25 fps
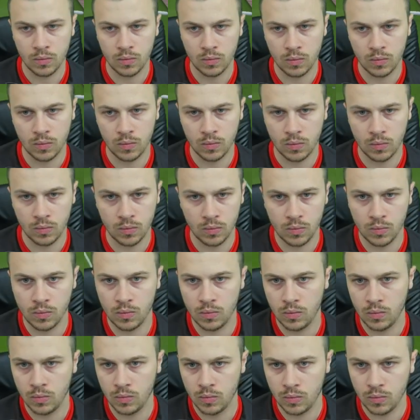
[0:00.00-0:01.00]

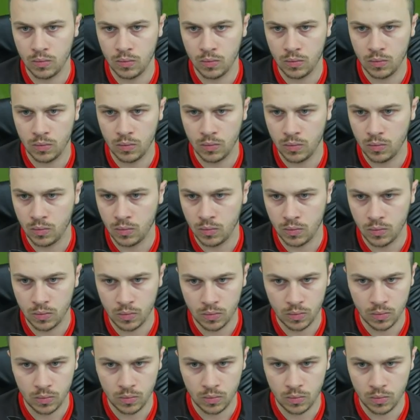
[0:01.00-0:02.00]

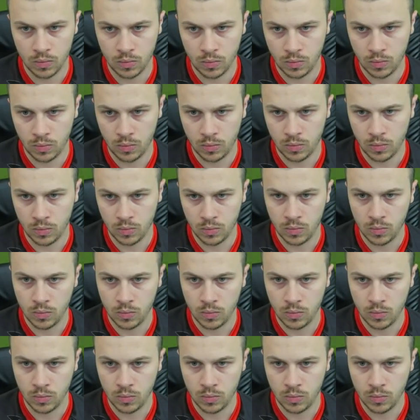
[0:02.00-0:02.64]
Nobody speaks.